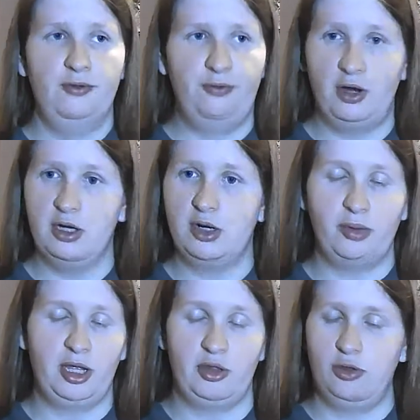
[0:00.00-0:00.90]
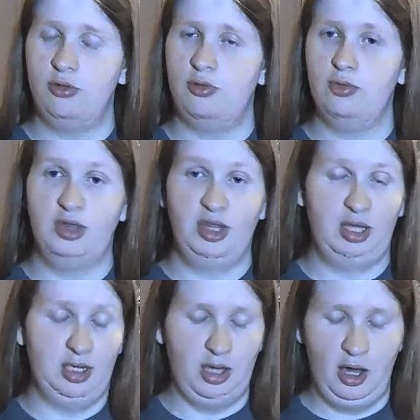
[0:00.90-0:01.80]
find our way to
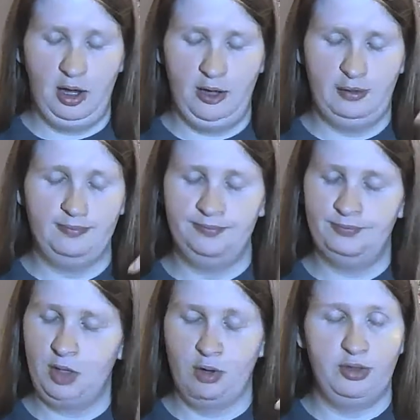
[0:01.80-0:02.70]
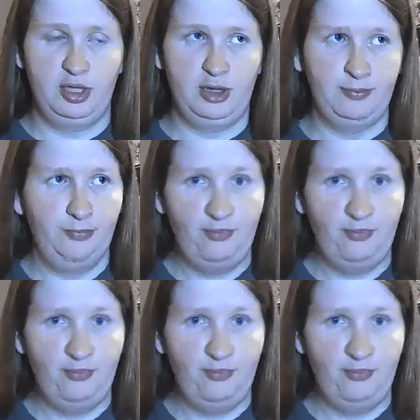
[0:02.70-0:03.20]
the, you know, the